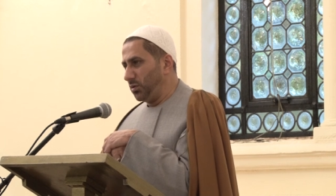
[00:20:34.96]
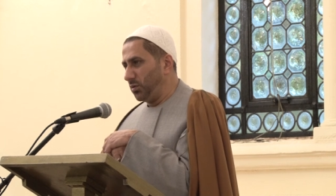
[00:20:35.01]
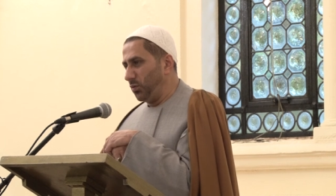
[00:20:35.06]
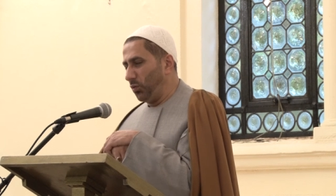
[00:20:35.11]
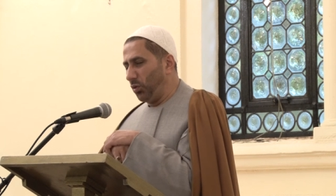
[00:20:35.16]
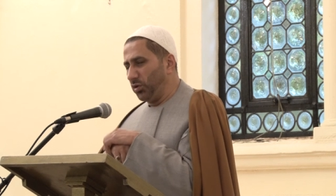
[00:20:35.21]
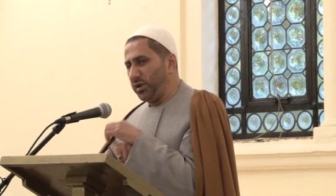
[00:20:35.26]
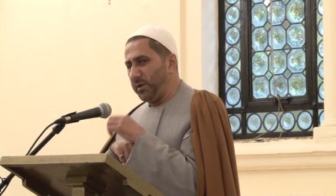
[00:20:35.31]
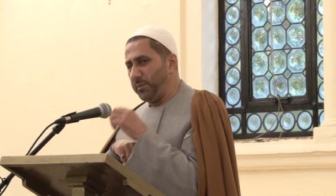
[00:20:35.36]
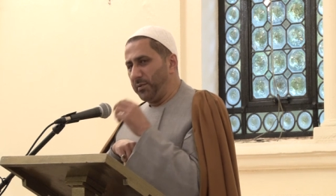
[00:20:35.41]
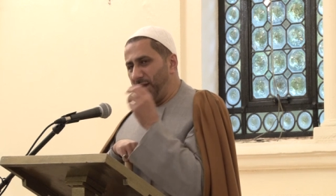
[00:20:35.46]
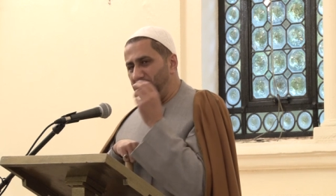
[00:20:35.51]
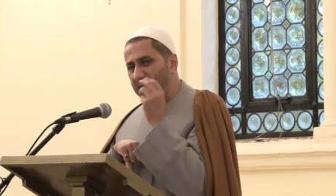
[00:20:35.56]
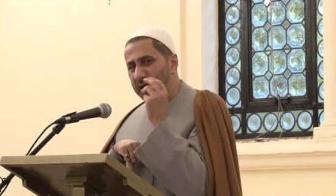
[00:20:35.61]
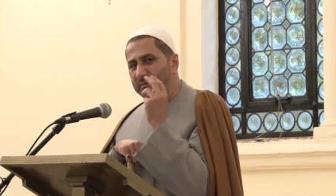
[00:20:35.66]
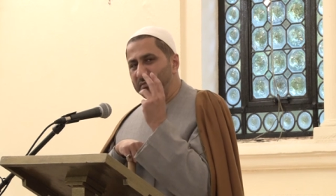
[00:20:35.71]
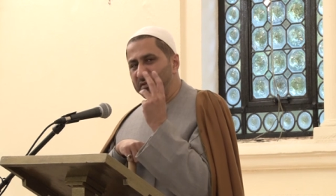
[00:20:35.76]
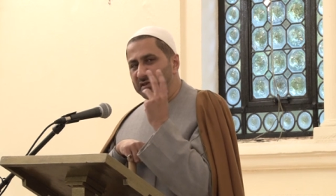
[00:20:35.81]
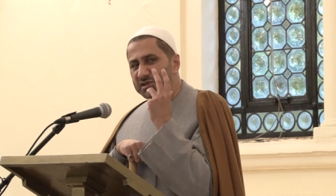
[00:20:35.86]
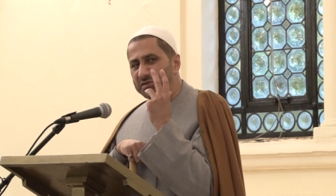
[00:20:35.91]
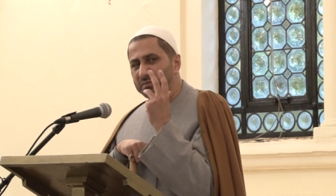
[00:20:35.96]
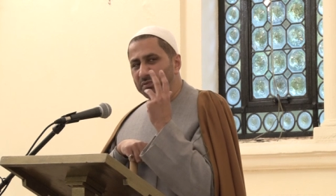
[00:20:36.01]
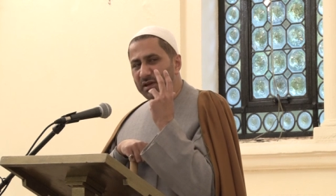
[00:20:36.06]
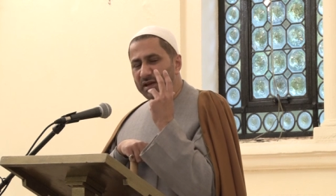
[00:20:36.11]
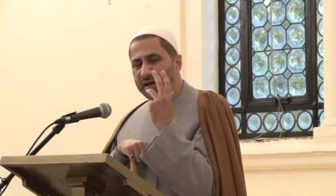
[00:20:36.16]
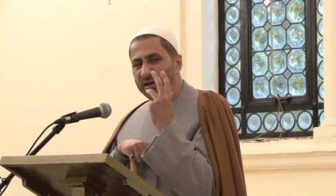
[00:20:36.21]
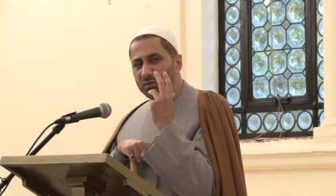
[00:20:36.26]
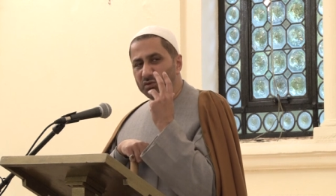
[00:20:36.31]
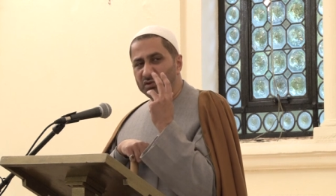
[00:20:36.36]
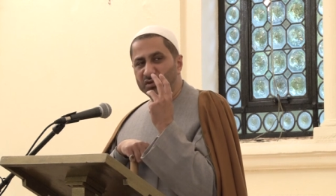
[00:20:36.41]
what Ibrahim
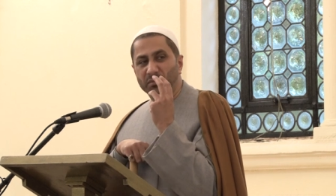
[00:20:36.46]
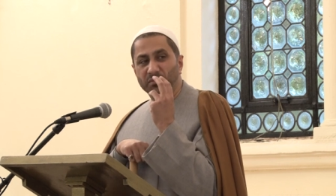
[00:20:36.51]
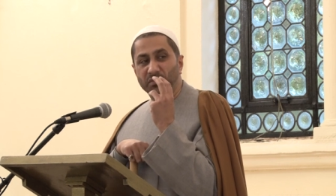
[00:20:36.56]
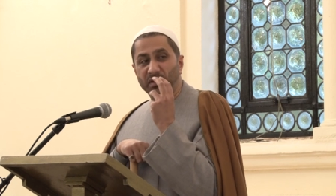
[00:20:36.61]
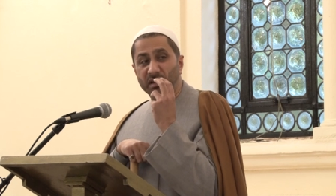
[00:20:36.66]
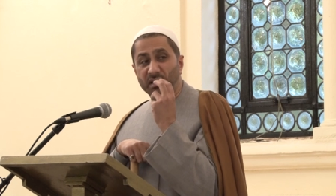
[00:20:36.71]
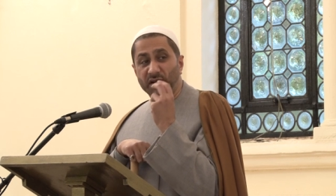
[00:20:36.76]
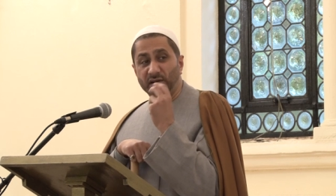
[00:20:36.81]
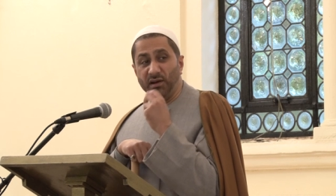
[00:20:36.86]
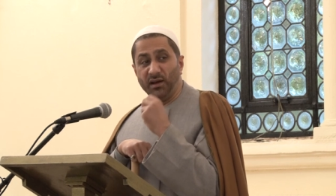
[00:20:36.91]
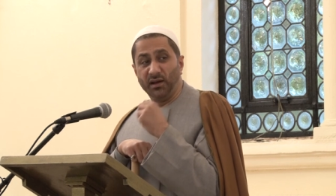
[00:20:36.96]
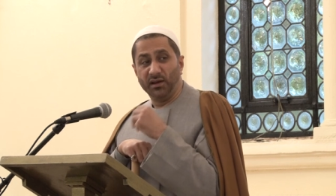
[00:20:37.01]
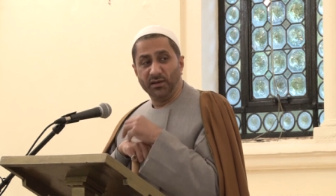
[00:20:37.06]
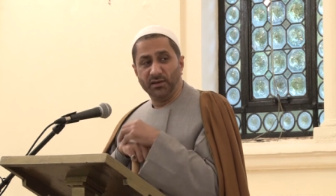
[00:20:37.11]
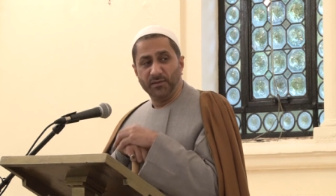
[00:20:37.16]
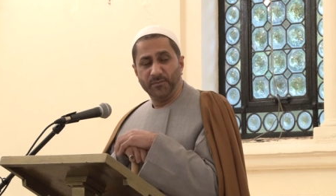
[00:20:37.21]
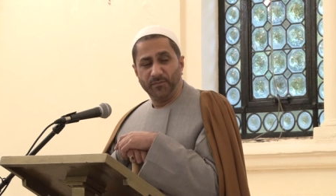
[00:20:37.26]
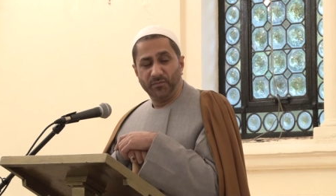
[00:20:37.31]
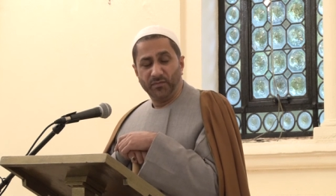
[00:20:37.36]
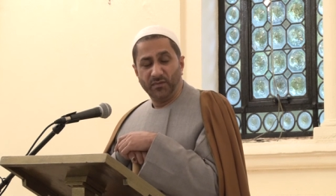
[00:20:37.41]
displayed was something grand.